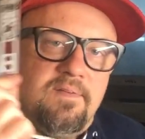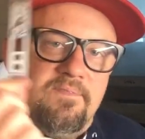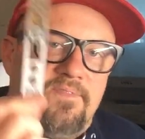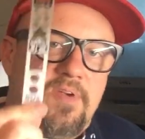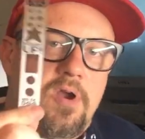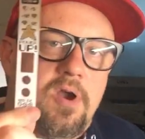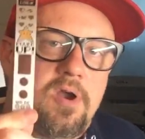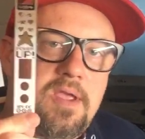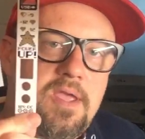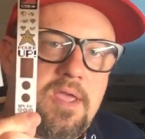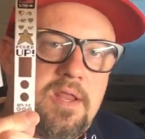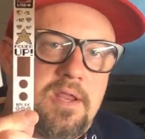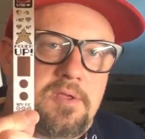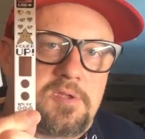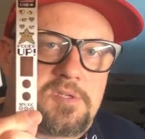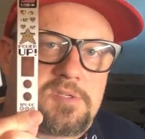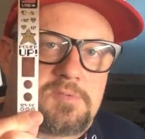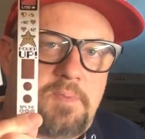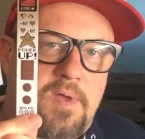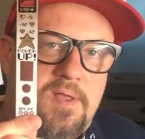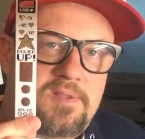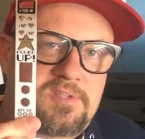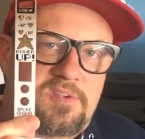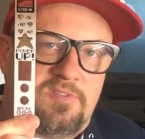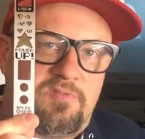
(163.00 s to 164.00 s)
very
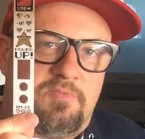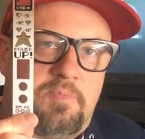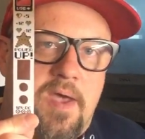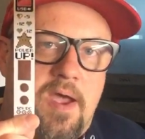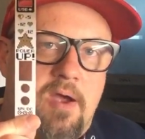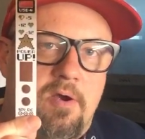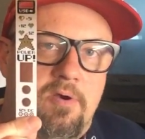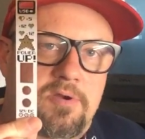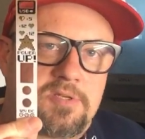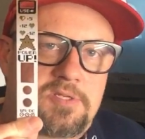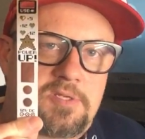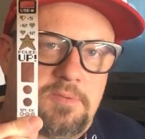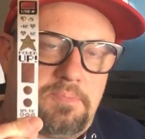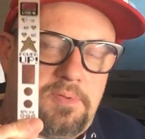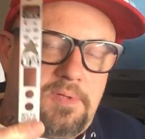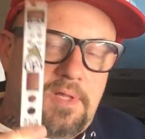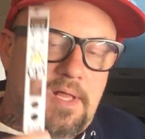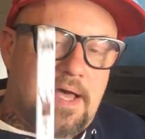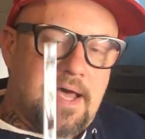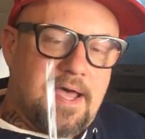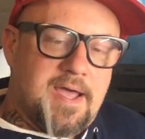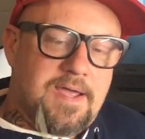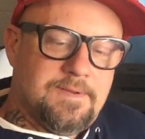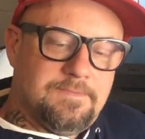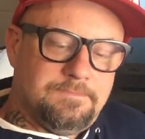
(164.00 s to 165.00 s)
inexpensive power
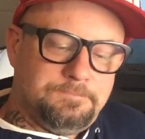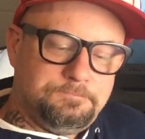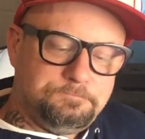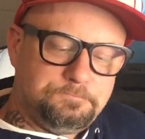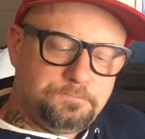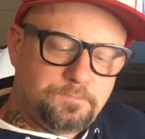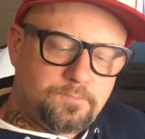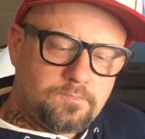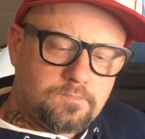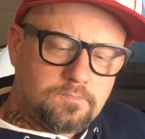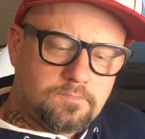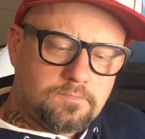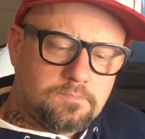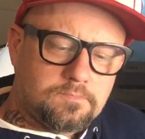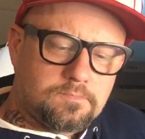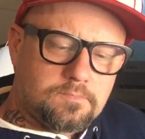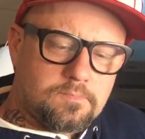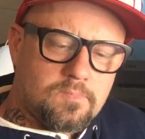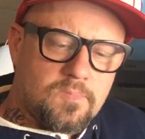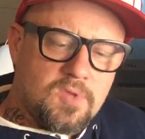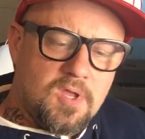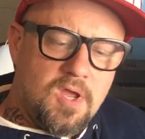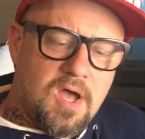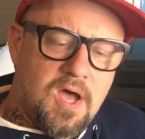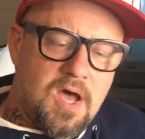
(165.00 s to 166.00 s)
supply
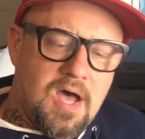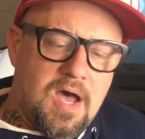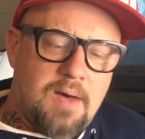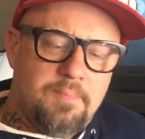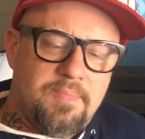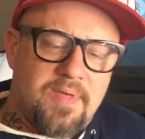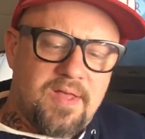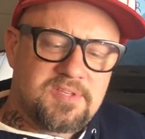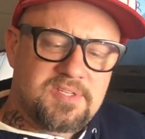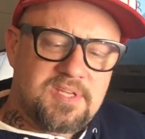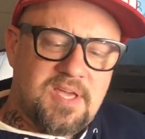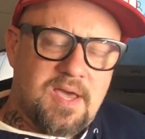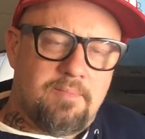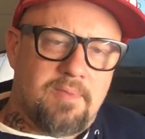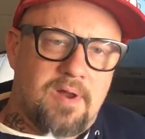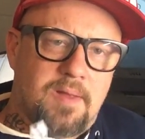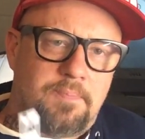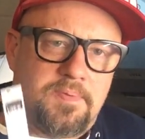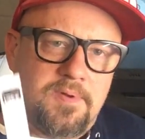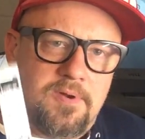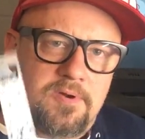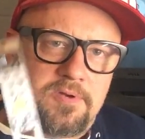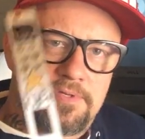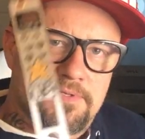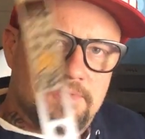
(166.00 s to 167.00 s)
um, that's coming
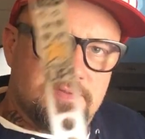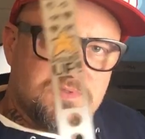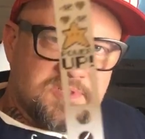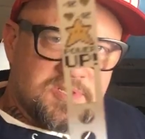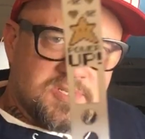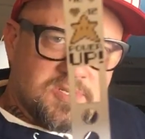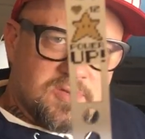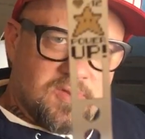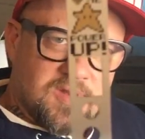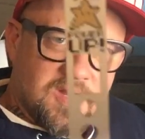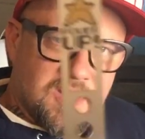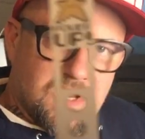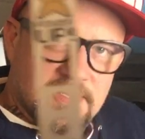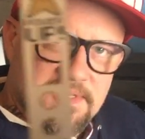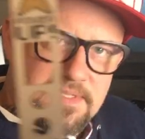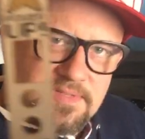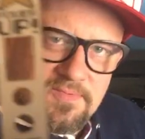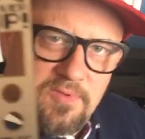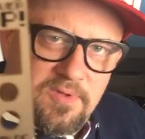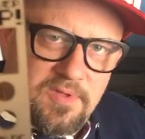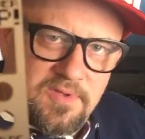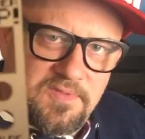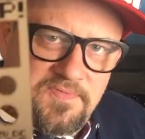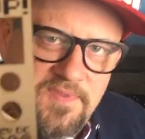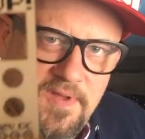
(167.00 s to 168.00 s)
up here soon and it's
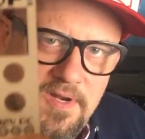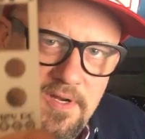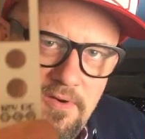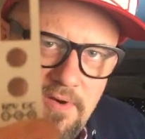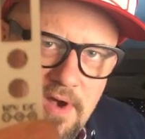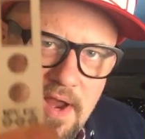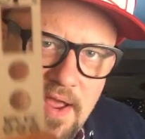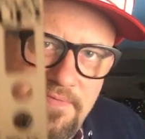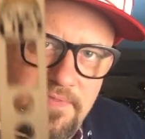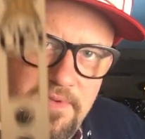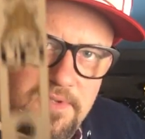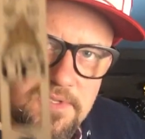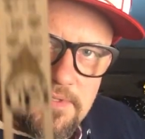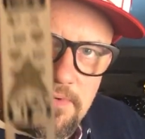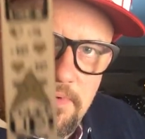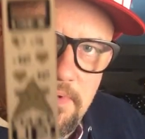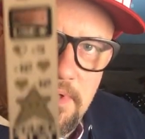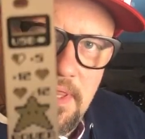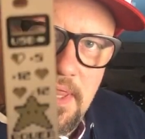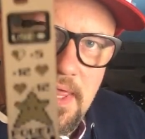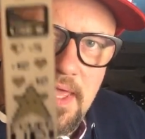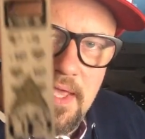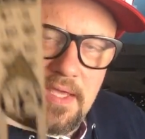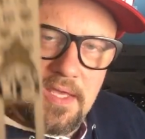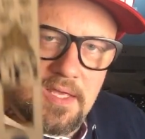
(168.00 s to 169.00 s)
really fun graphics, I
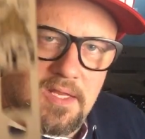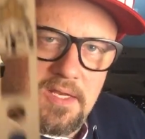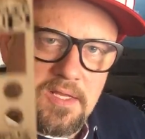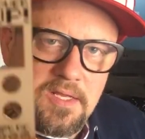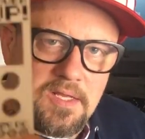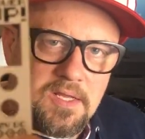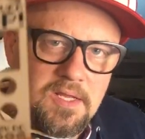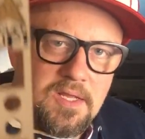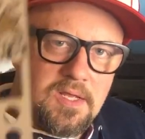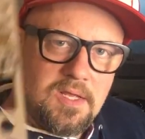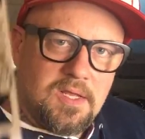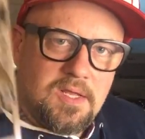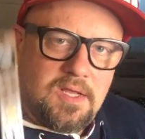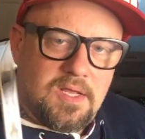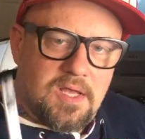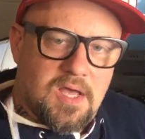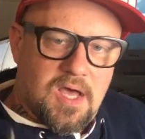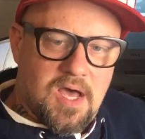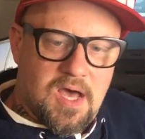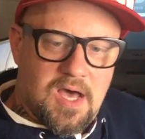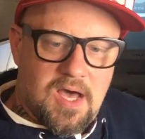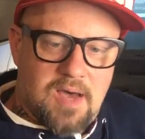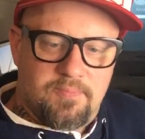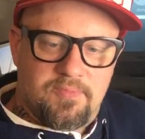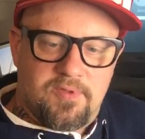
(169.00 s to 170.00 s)
really like it.
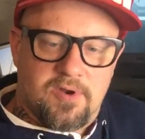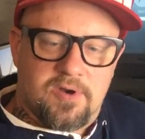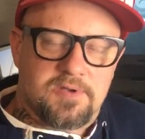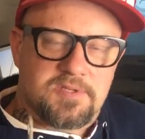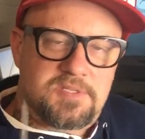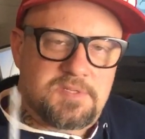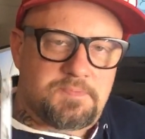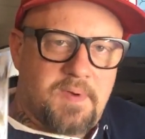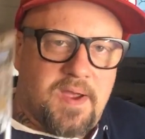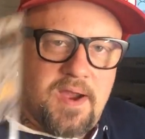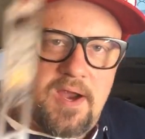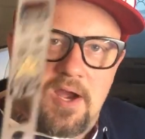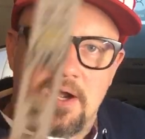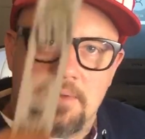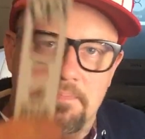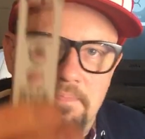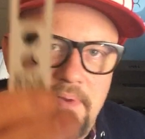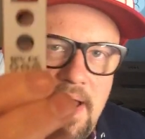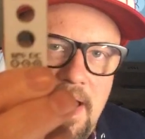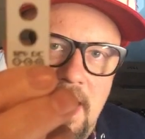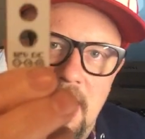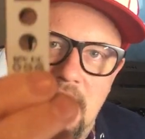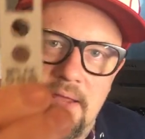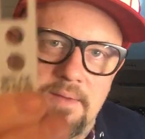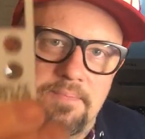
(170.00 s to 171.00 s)
Um, they're inspired
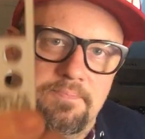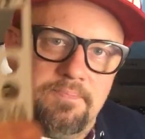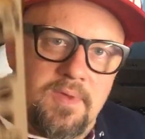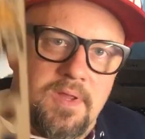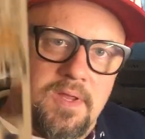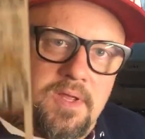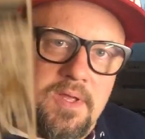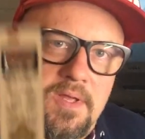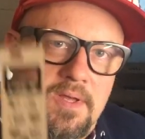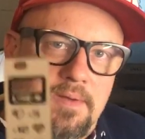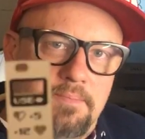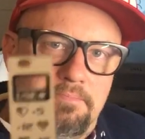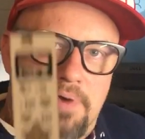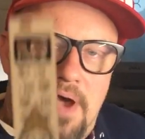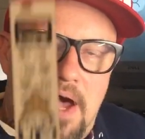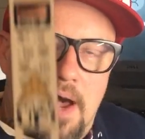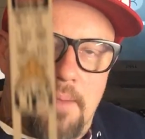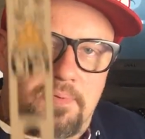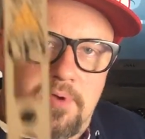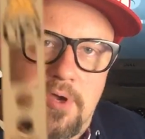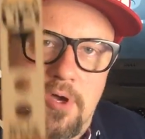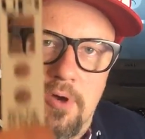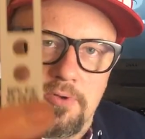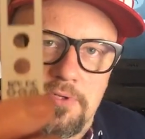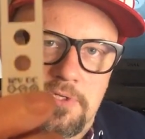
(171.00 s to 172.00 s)
by
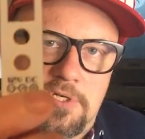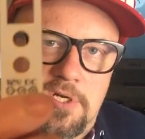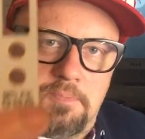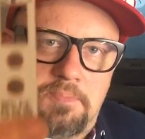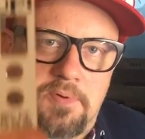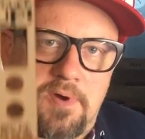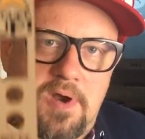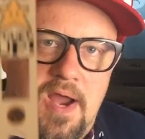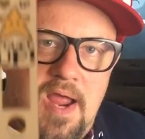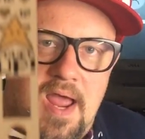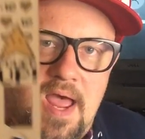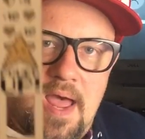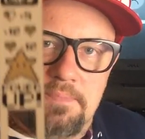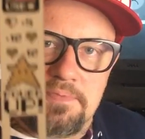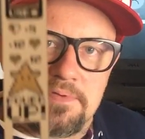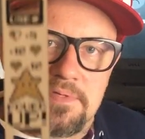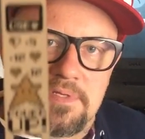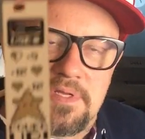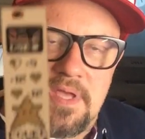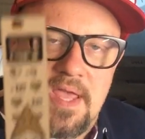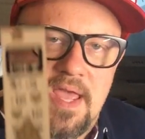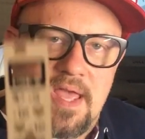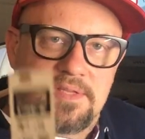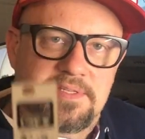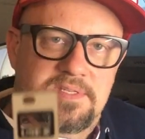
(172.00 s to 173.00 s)
pop culture perhaps,
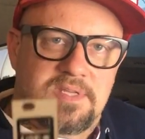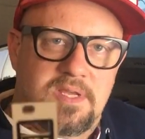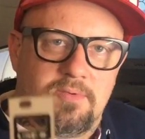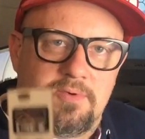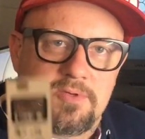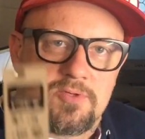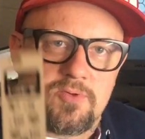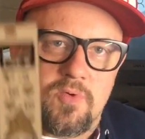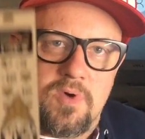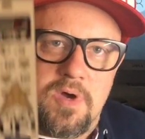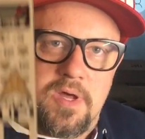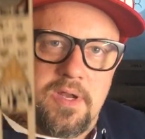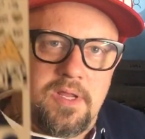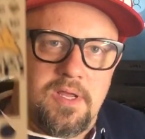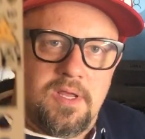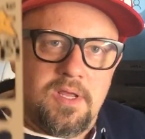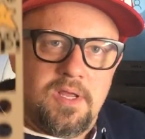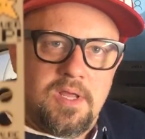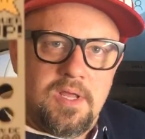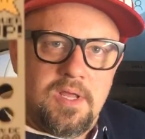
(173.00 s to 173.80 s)
can't say which one